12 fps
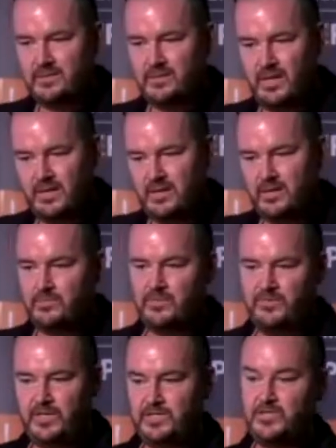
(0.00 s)
healthcare
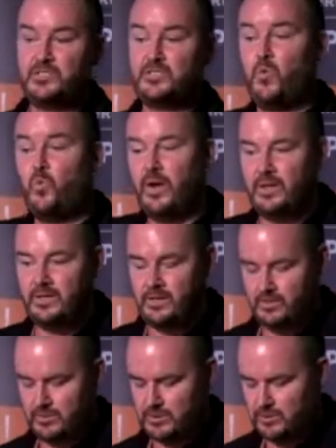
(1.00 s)
professionals when they
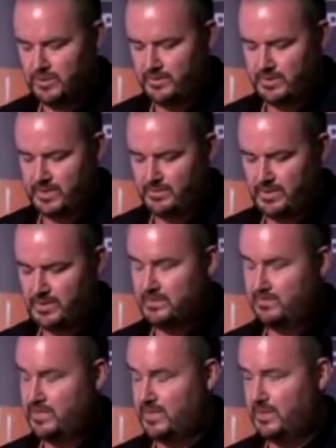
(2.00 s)
retrieve that
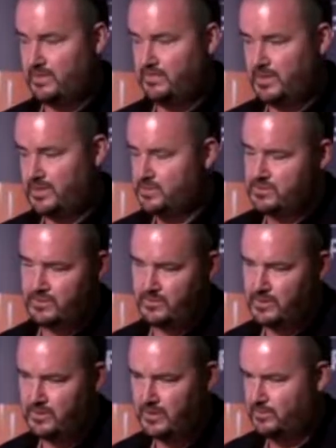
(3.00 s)
patient
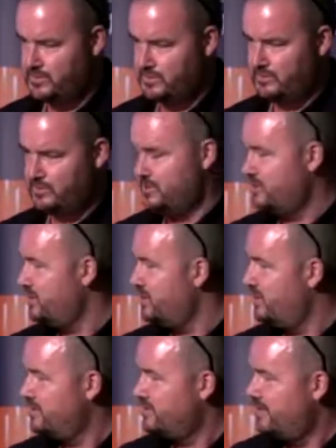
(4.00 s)
summary or e-prescription
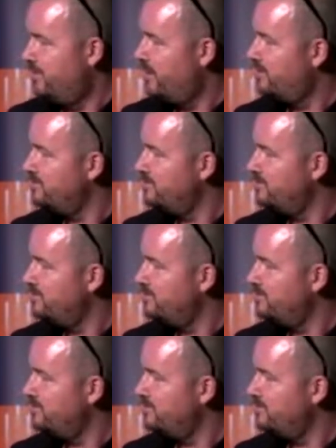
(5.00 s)
CDA template.